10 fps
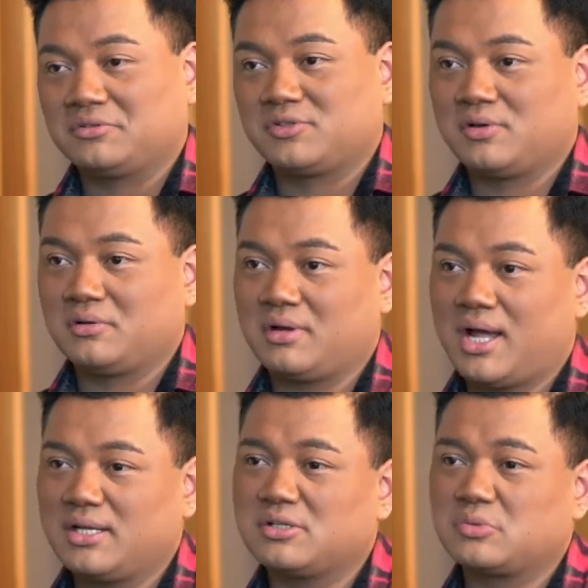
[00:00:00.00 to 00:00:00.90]
So
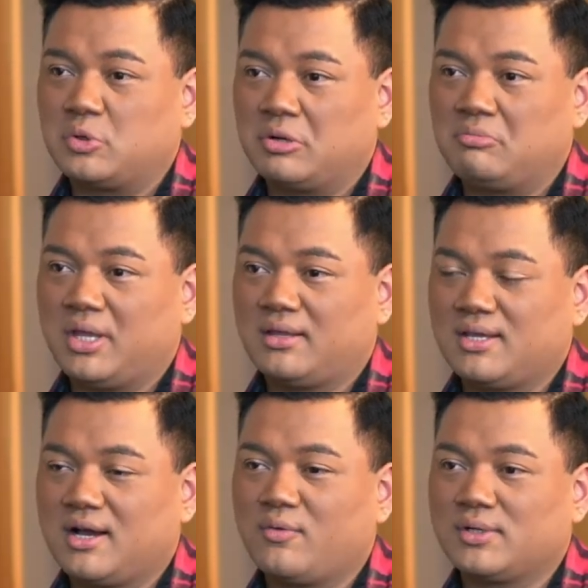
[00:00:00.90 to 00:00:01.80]
I just want to make
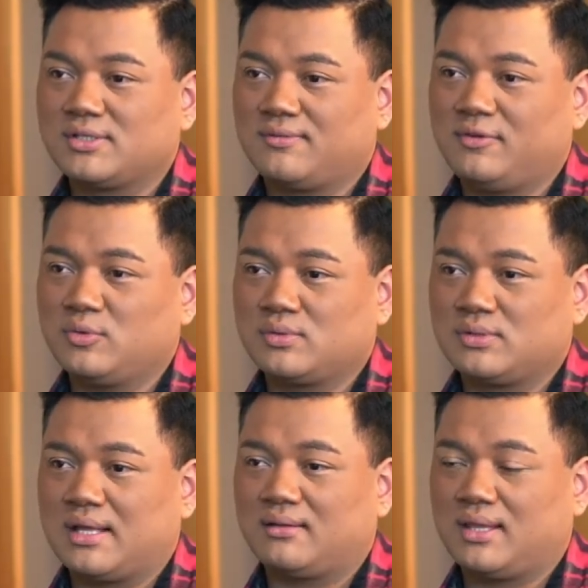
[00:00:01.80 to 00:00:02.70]
young ones feel
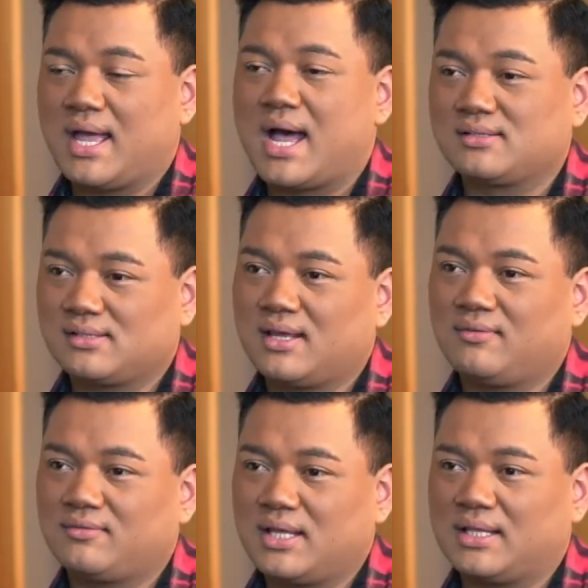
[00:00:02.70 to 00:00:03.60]
that they are
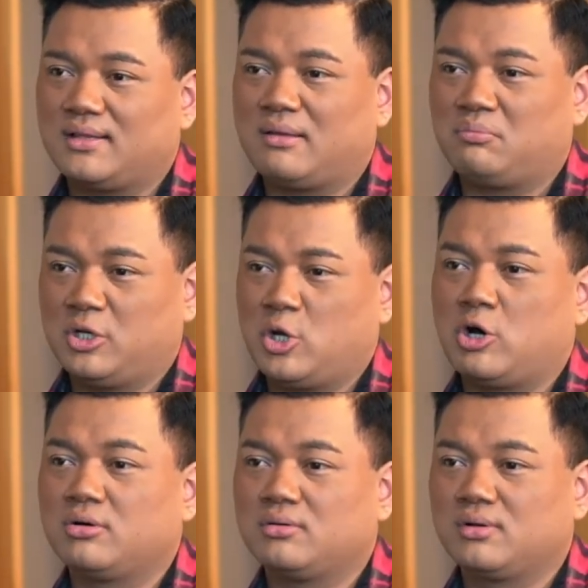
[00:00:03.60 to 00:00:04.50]
safe, that they
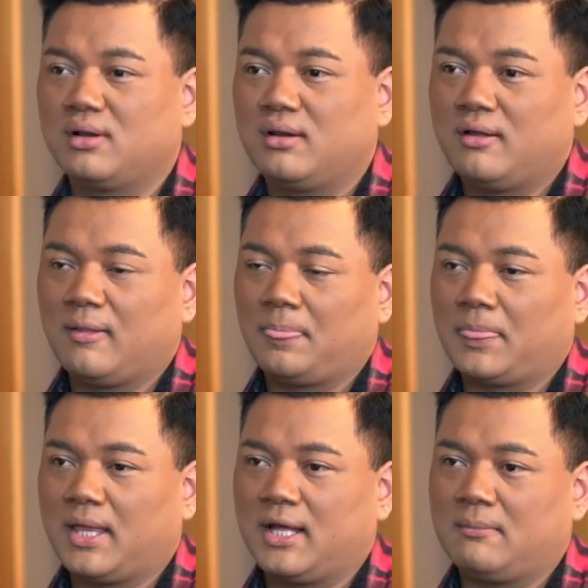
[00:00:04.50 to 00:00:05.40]
belong,
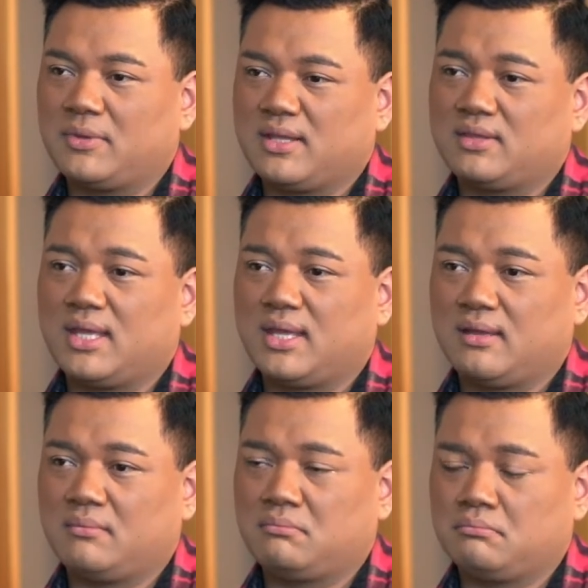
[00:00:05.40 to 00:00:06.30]
that
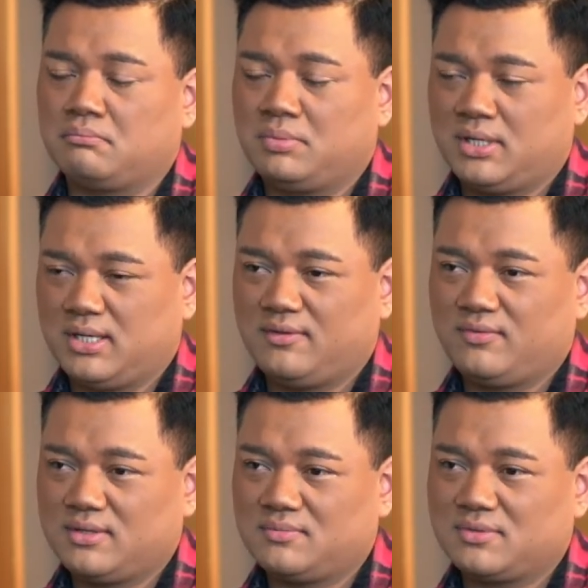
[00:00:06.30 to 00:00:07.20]
they believe
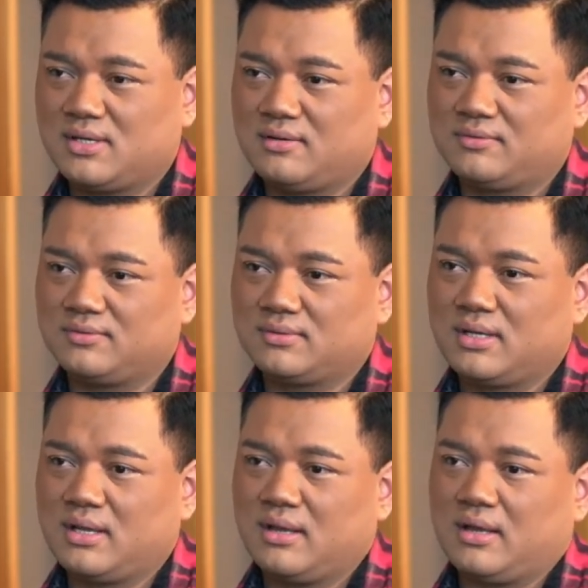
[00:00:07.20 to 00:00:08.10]
in themselves.
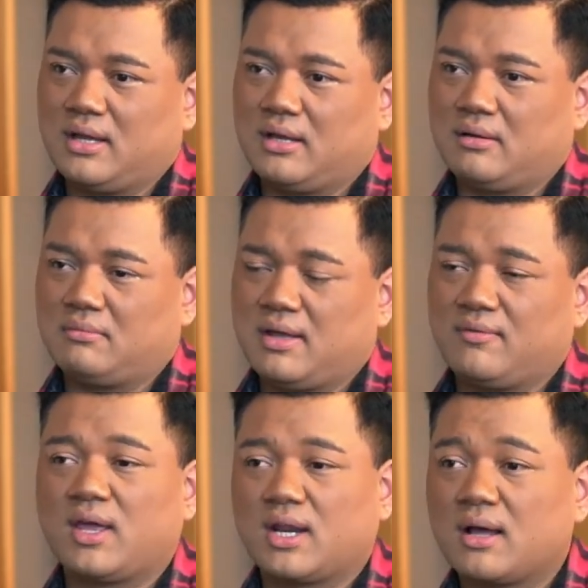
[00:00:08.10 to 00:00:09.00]

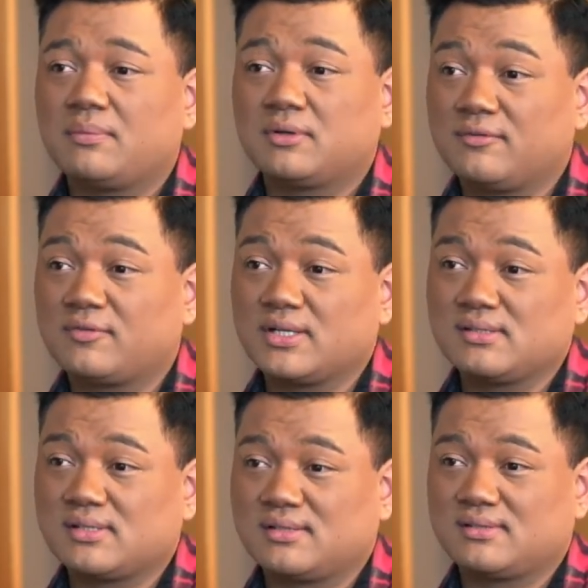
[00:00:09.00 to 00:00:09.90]
I've had a couple of
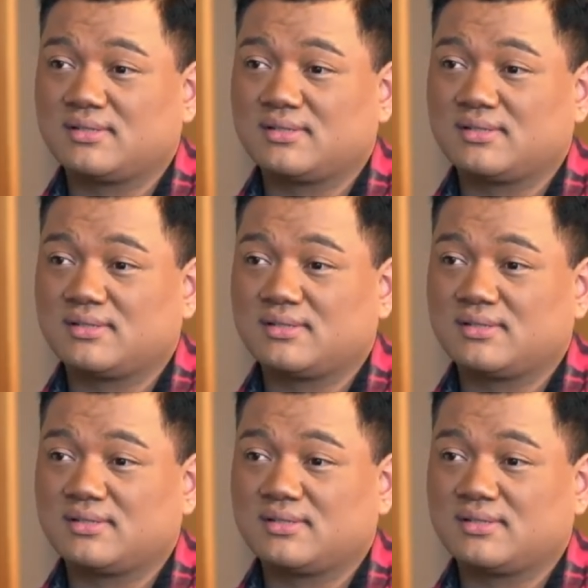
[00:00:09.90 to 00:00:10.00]
friends that's